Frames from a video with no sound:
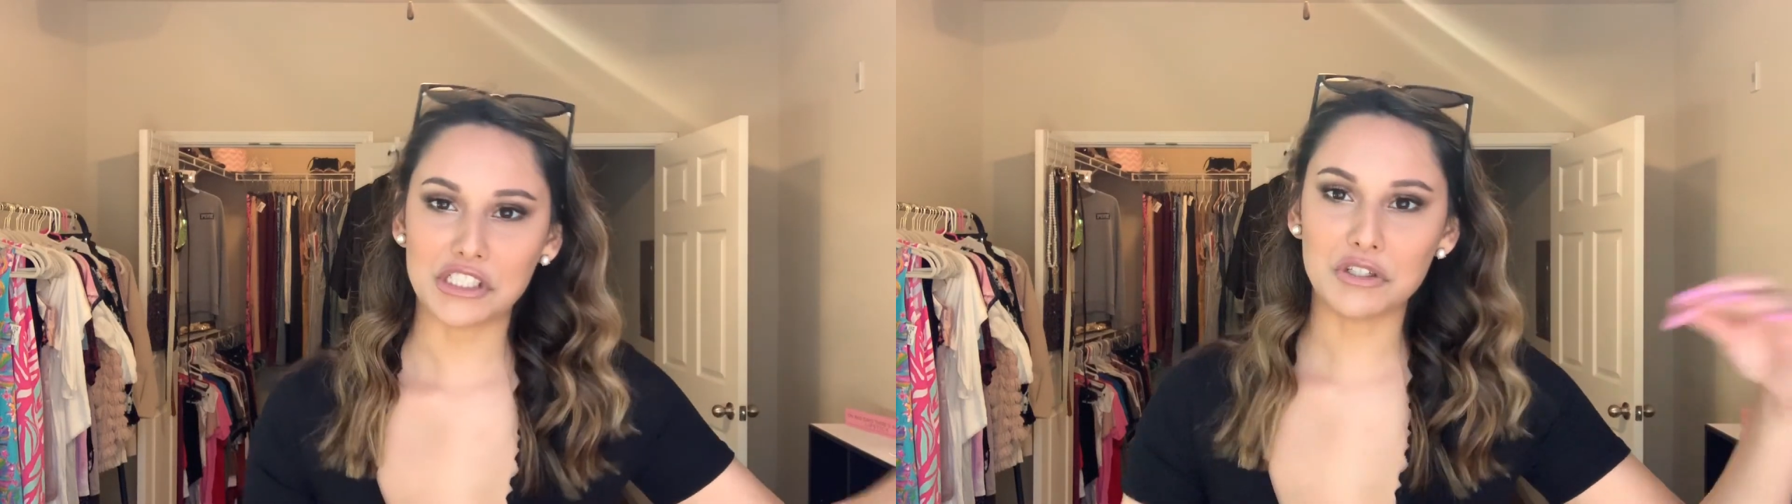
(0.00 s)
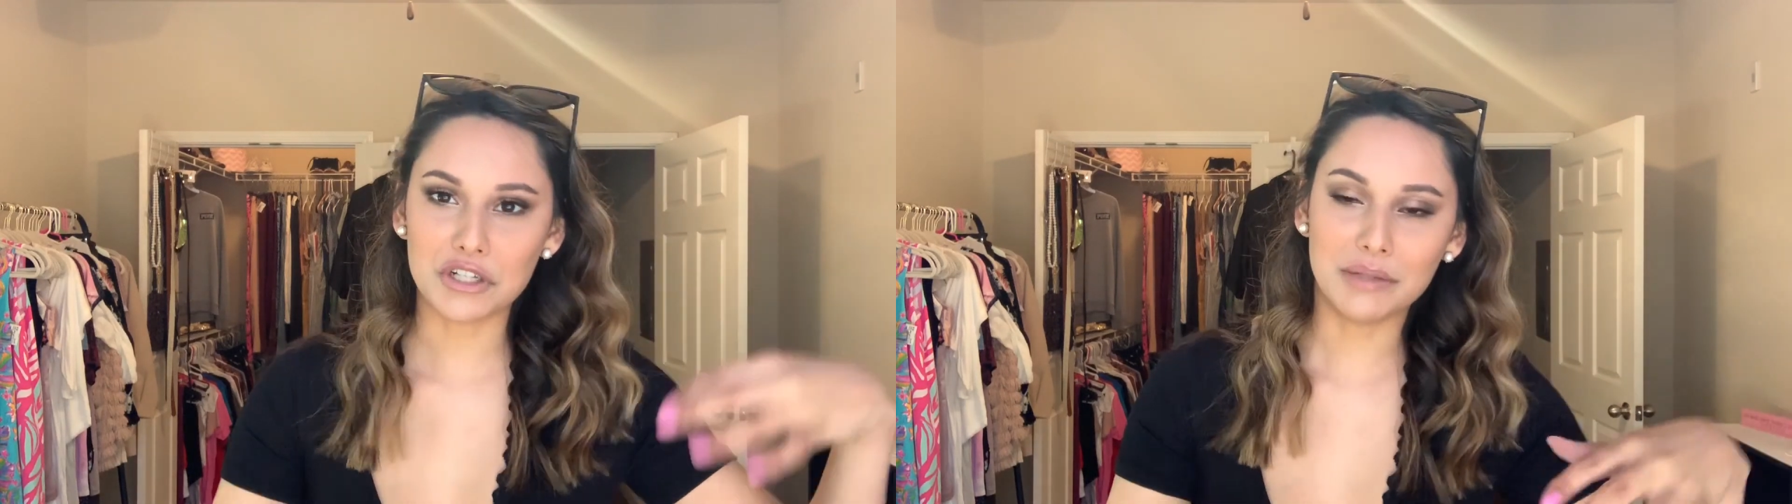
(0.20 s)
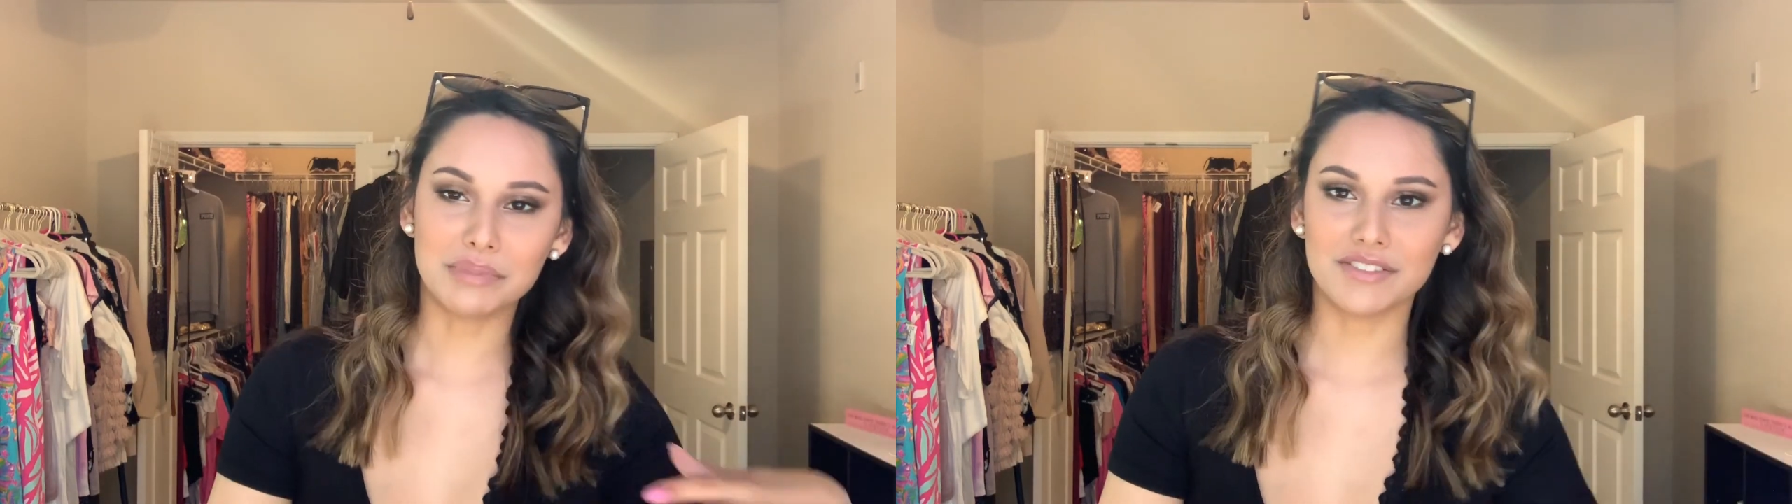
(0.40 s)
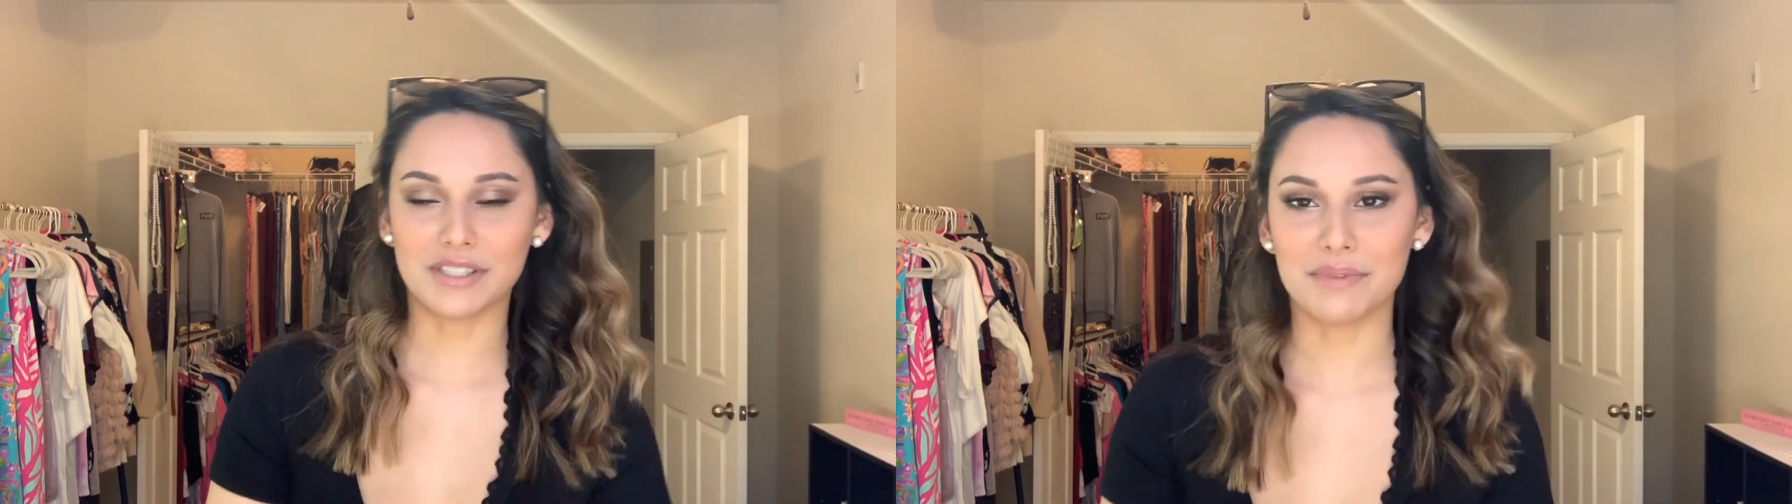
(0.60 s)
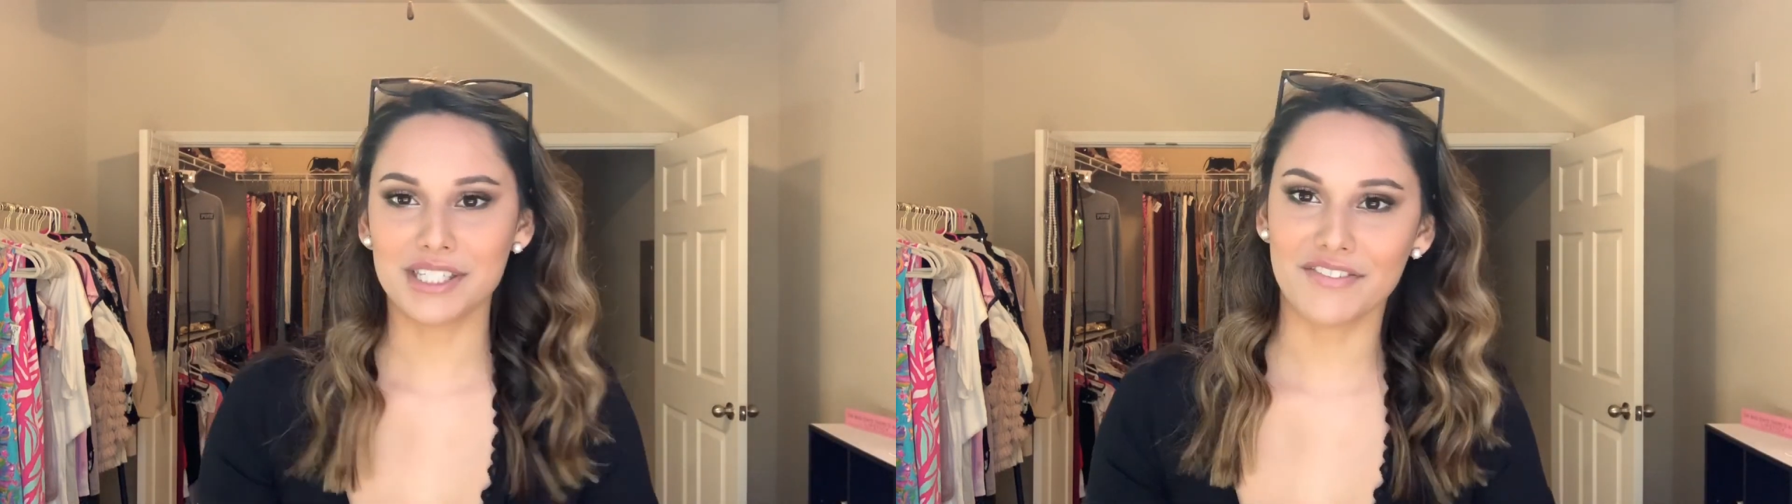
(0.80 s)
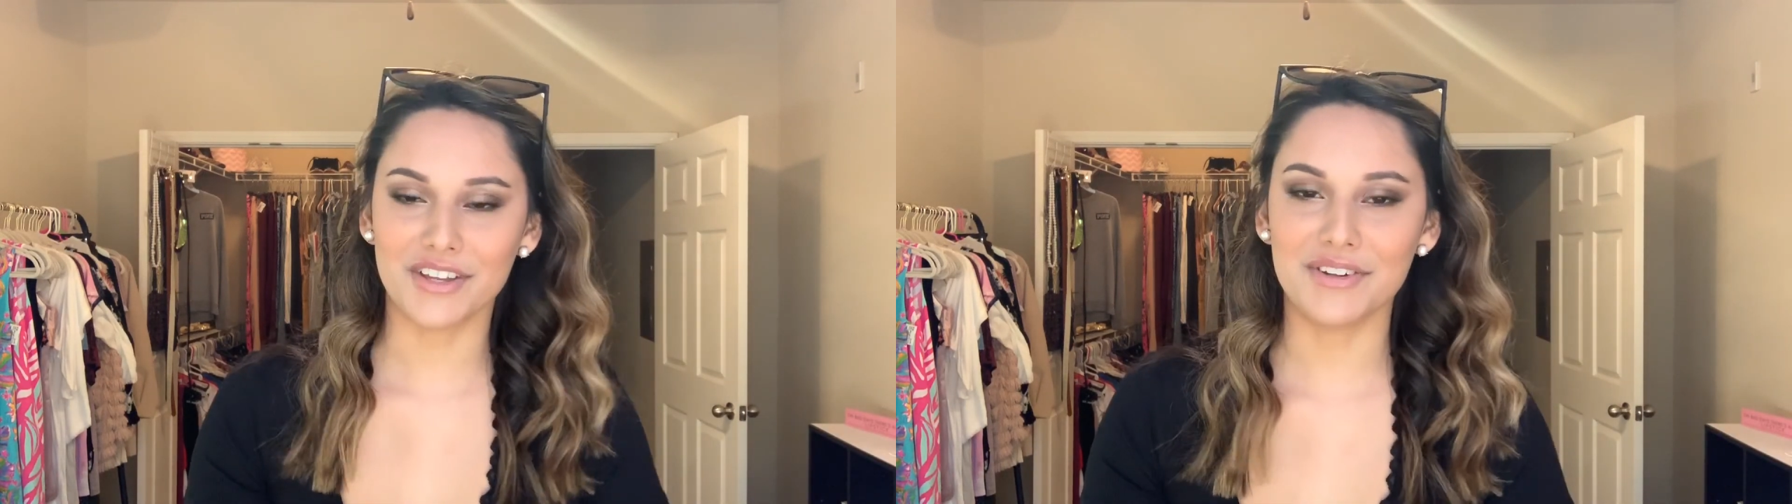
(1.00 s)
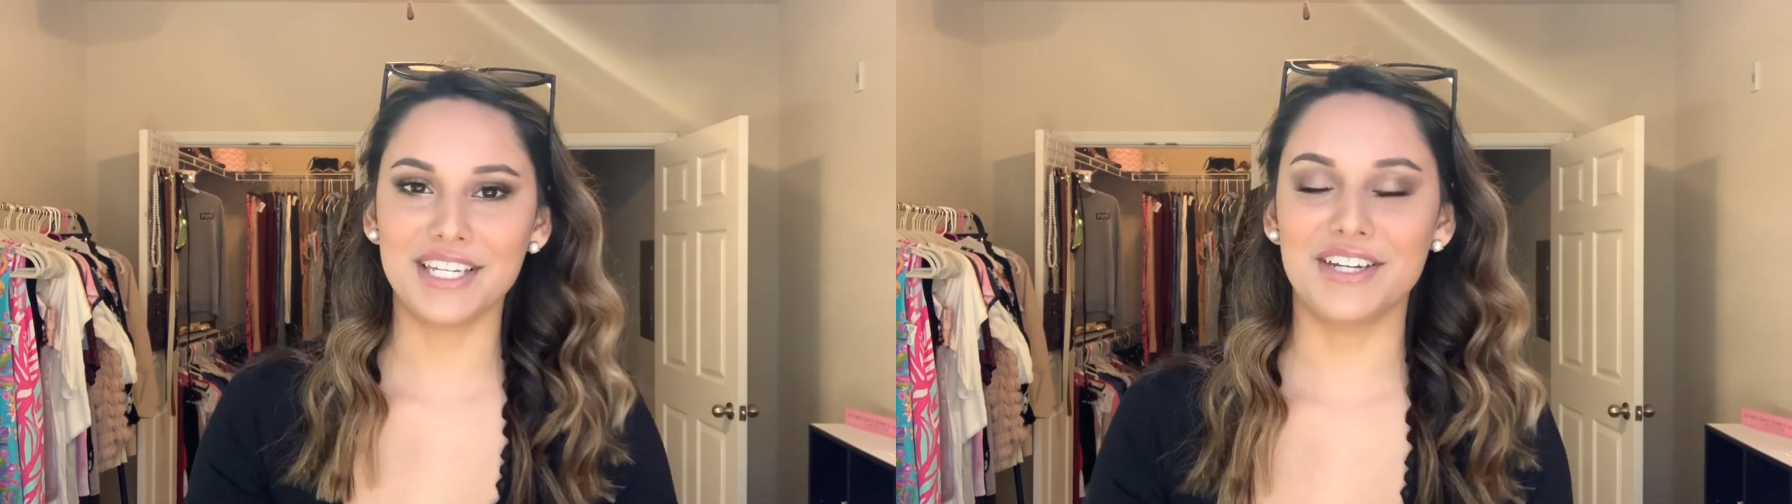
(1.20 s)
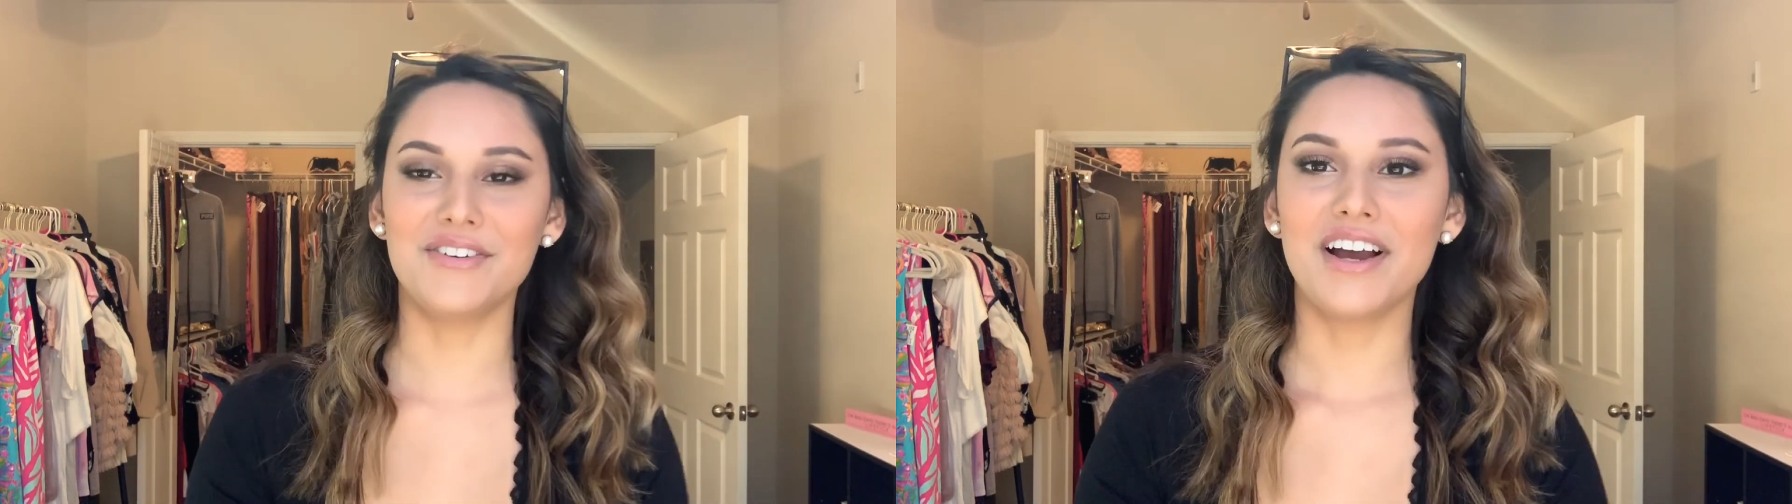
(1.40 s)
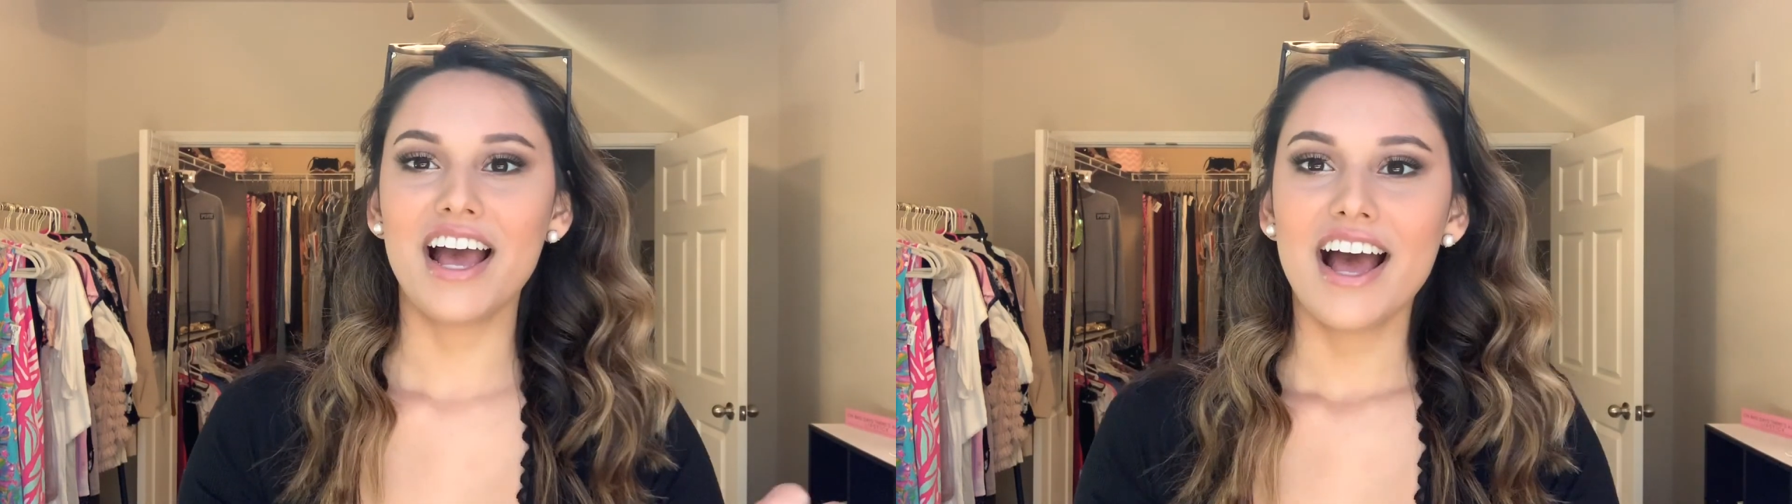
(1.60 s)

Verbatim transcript: little glimpse of some of the stuff that we do.